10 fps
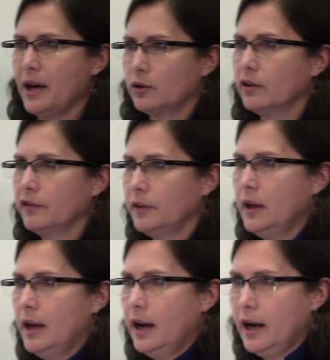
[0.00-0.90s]
matter of,
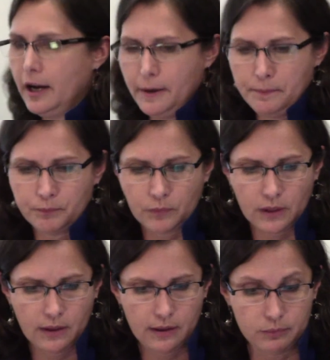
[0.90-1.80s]

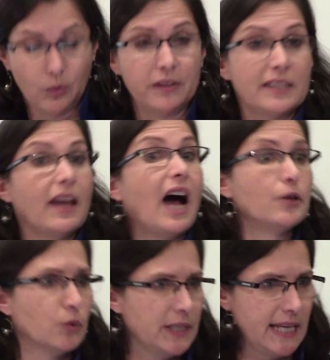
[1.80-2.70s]
well, they say
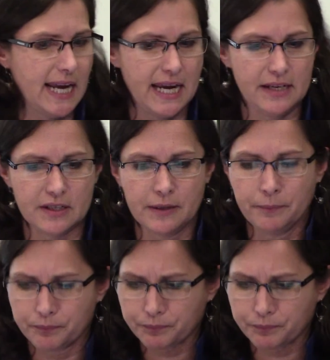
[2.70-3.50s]
100 days.